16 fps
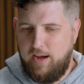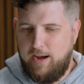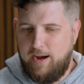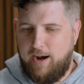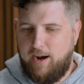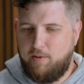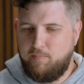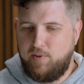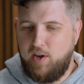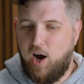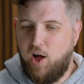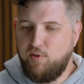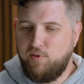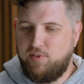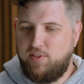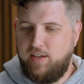The
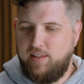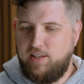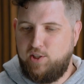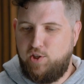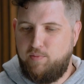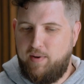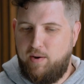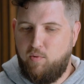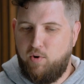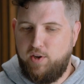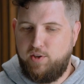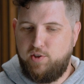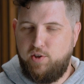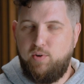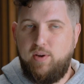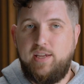other thing that you may want to
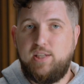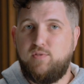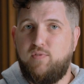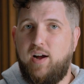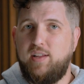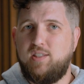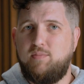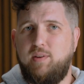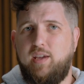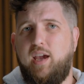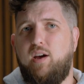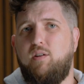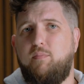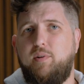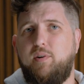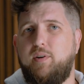do is find some
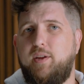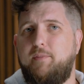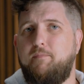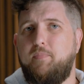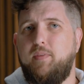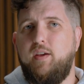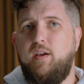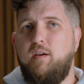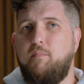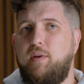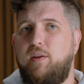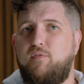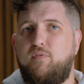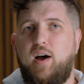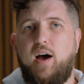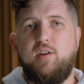accountability. Man,
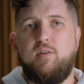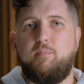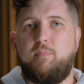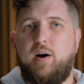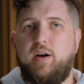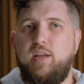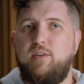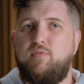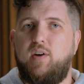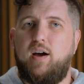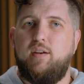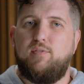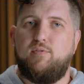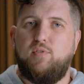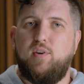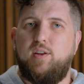find a buddy,
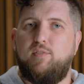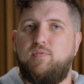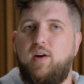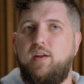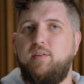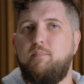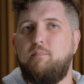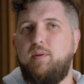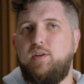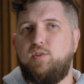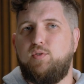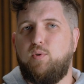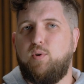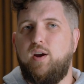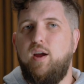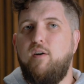find a friend, find a
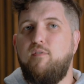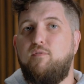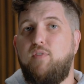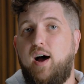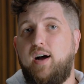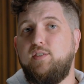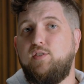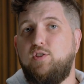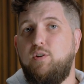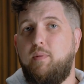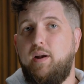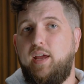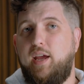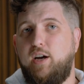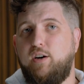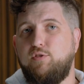mentor, find
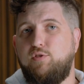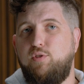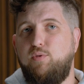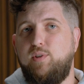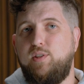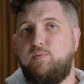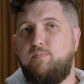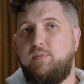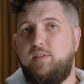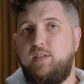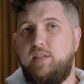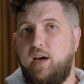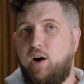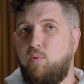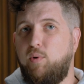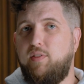somebody else who has
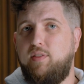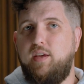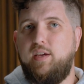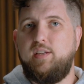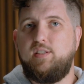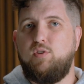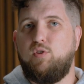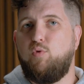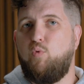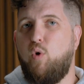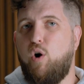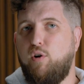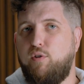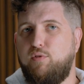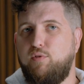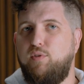dealt with this or
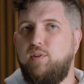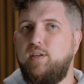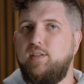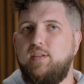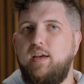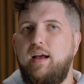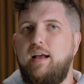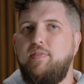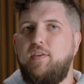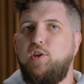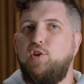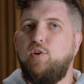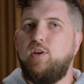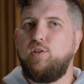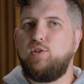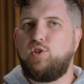walked through this that
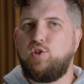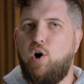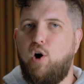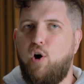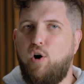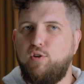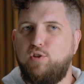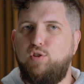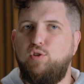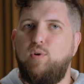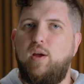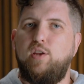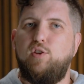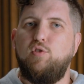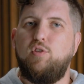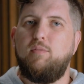you can talk to
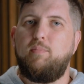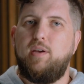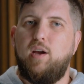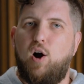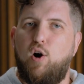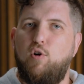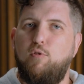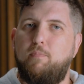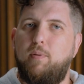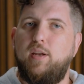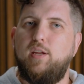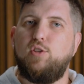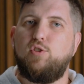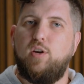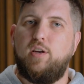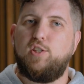and you can be open
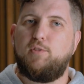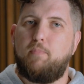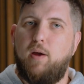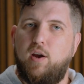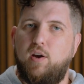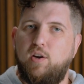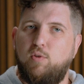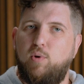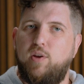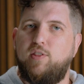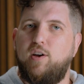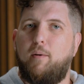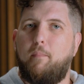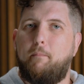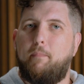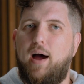and transparent with
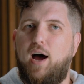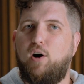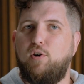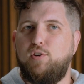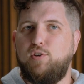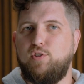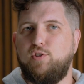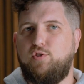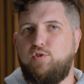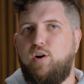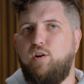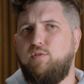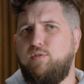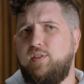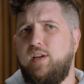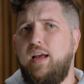about your
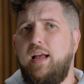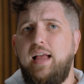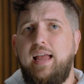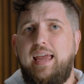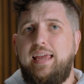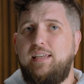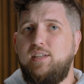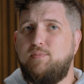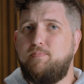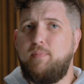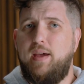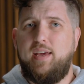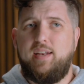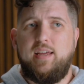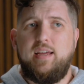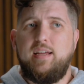struggles. And just,
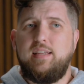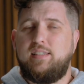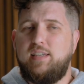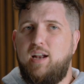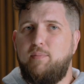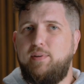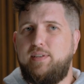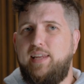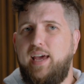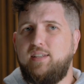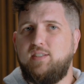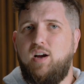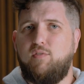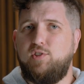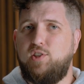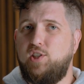man, set up a text
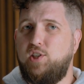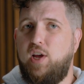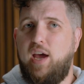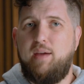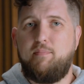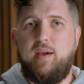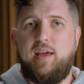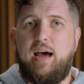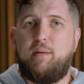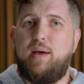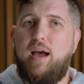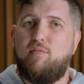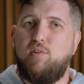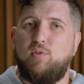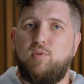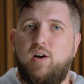conversation. Hey, man, I'm
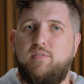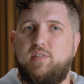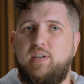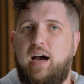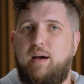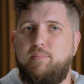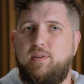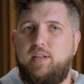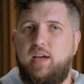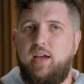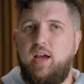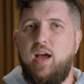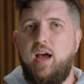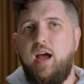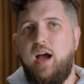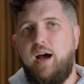having a rough time today.
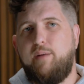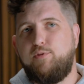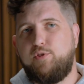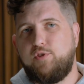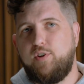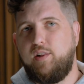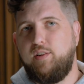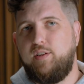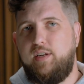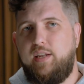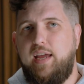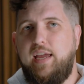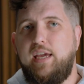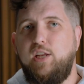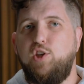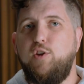I'm struggling
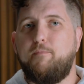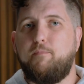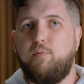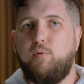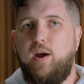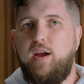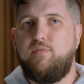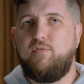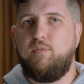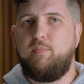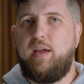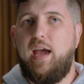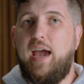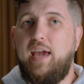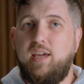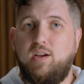today. Can you pray for me?
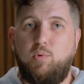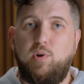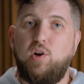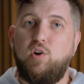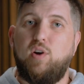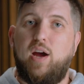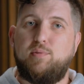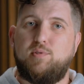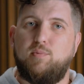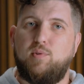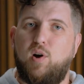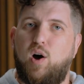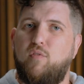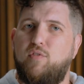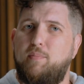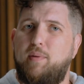Hey, can we go grab some
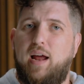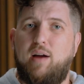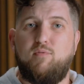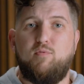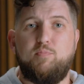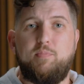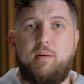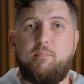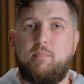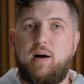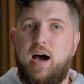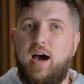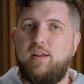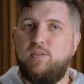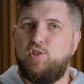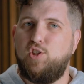coffee? Man, my
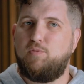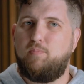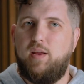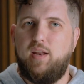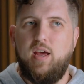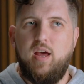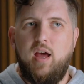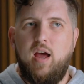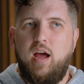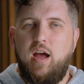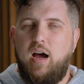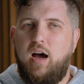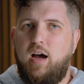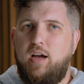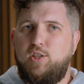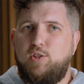mind has just
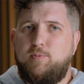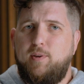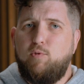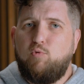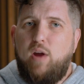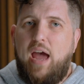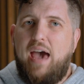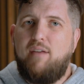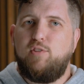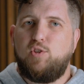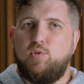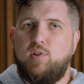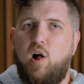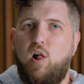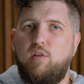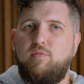been ravaged
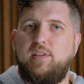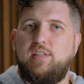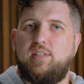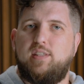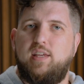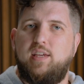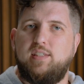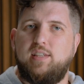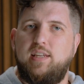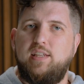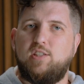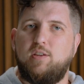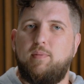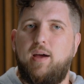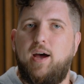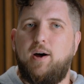with all of these things. I need
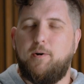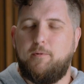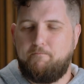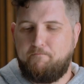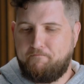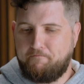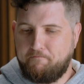some help.